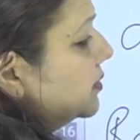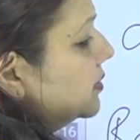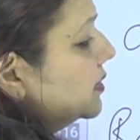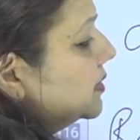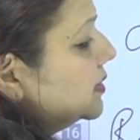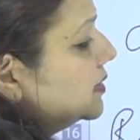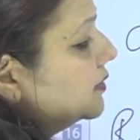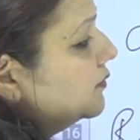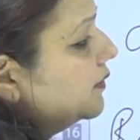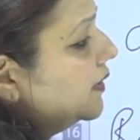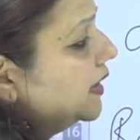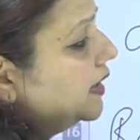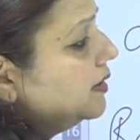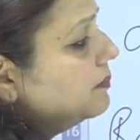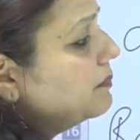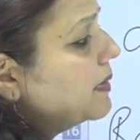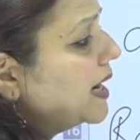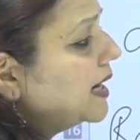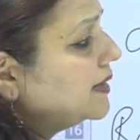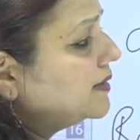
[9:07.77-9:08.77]
This is very
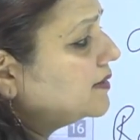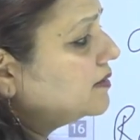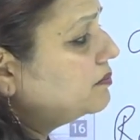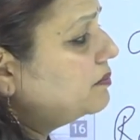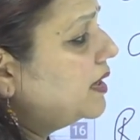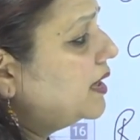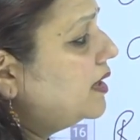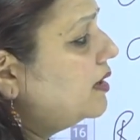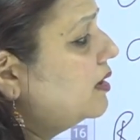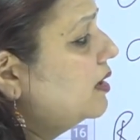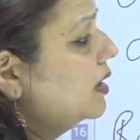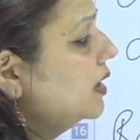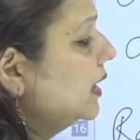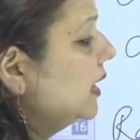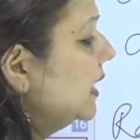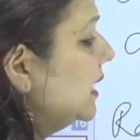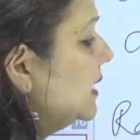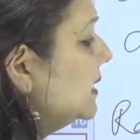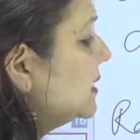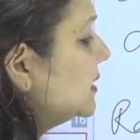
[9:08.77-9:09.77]
bad smell,
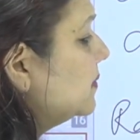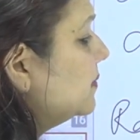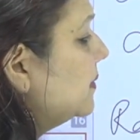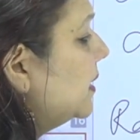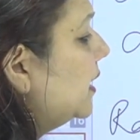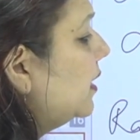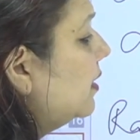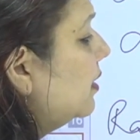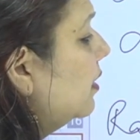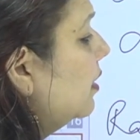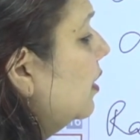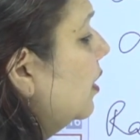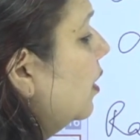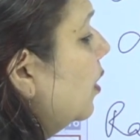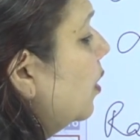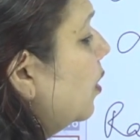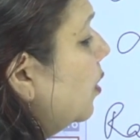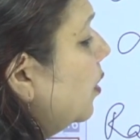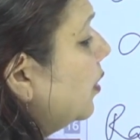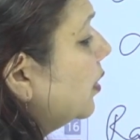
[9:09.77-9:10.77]
ill smell,
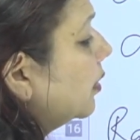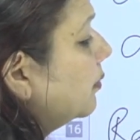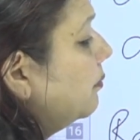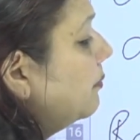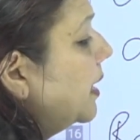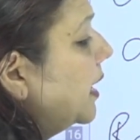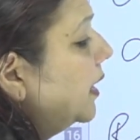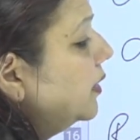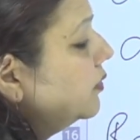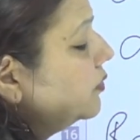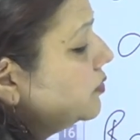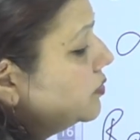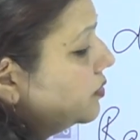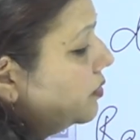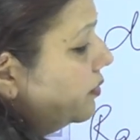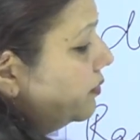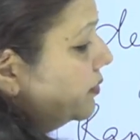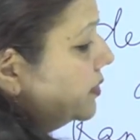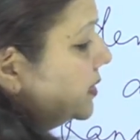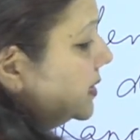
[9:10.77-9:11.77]
or
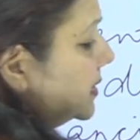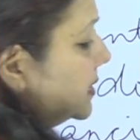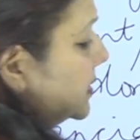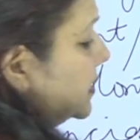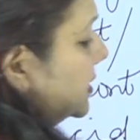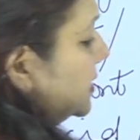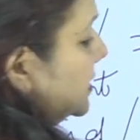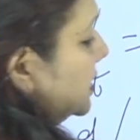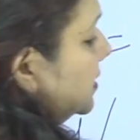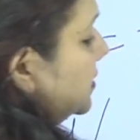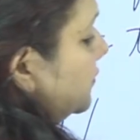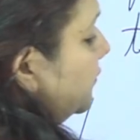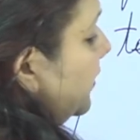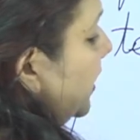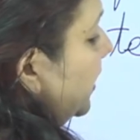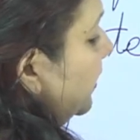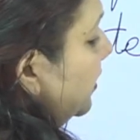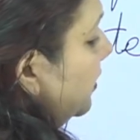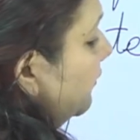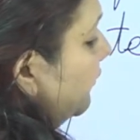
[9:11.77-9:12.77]
malodorous. This is
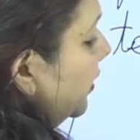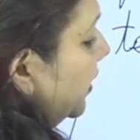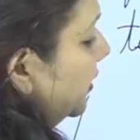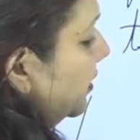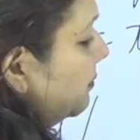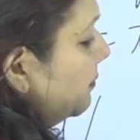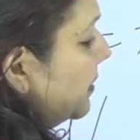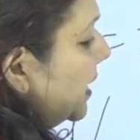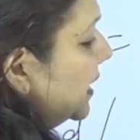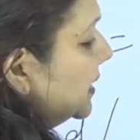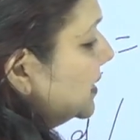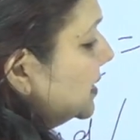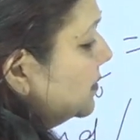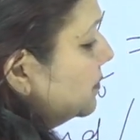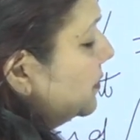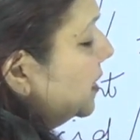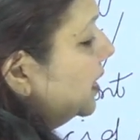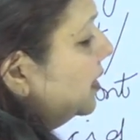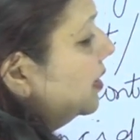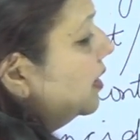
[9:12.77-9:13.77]
very, very bad
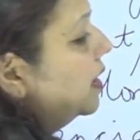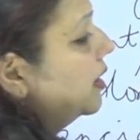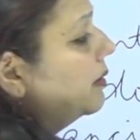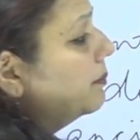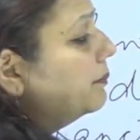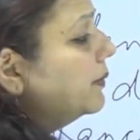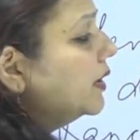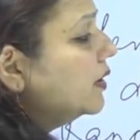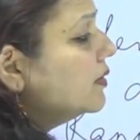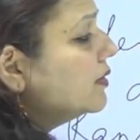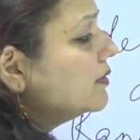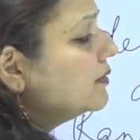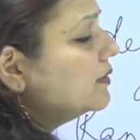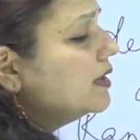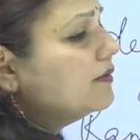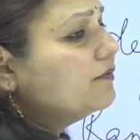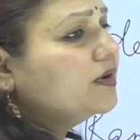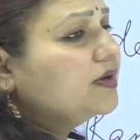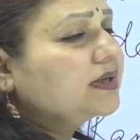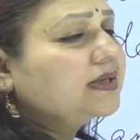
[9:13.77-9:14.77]
smell because
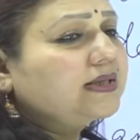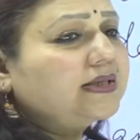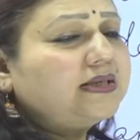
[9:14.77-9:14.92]
there was